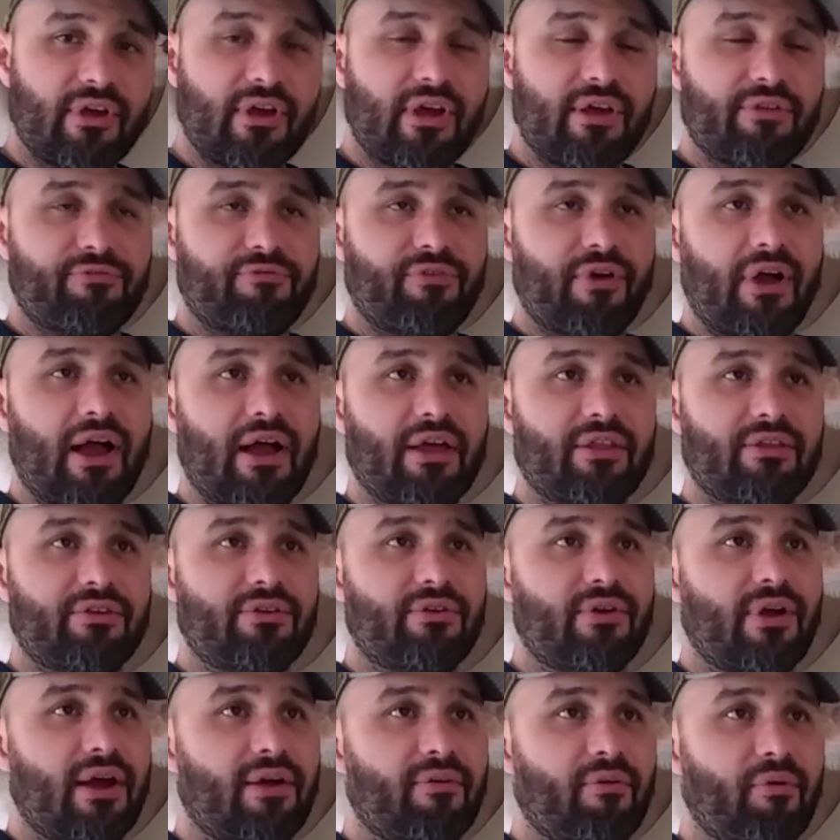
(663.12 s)
and find that
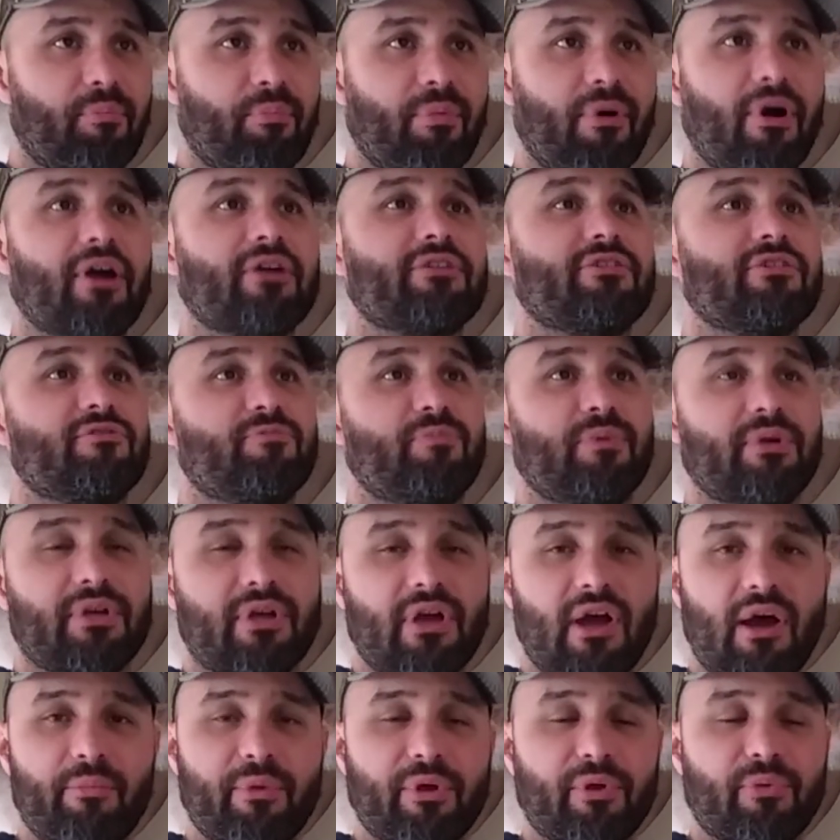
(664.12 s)
you have a buck that's been
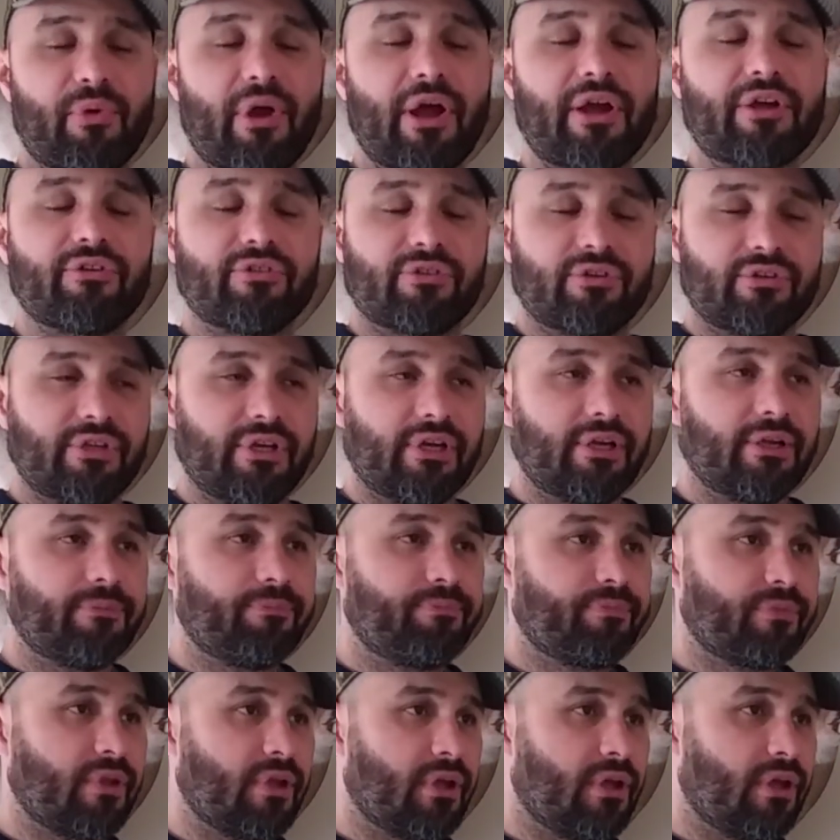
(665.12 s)
coming regularly.
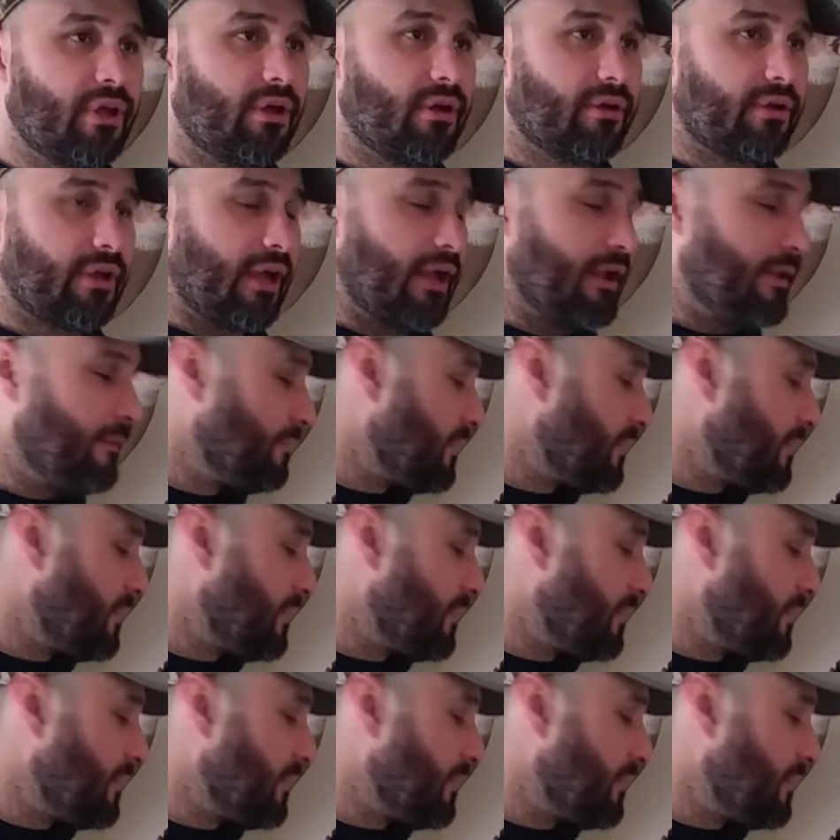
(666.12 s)
Okay.